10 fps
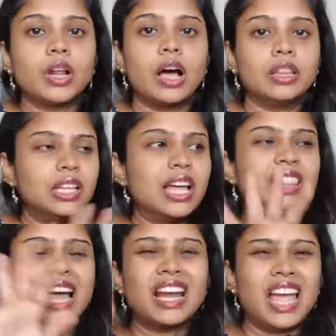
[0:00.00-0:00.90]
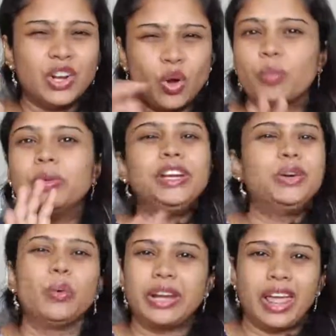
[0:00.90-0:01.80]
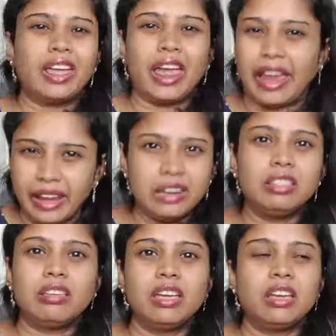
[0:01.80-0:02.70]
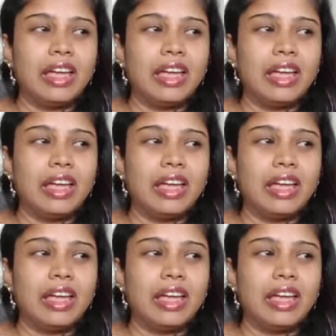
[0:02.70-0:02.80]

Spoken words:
Other than that, I normally don't take anything,